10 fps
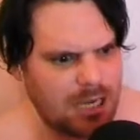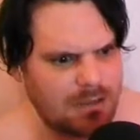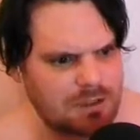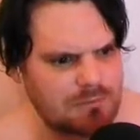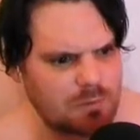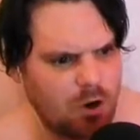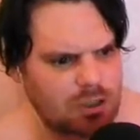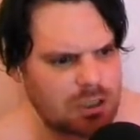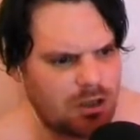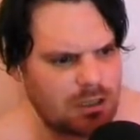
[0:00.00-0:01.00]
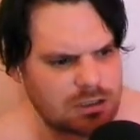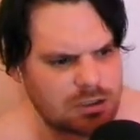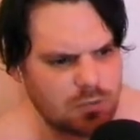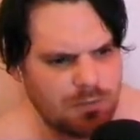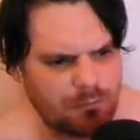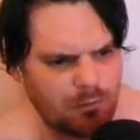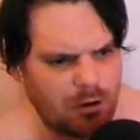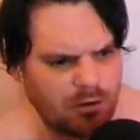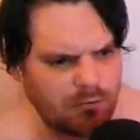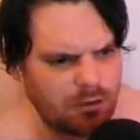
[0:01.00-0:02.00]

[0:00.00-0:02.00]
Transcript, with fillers: Archim's watch light is super bright.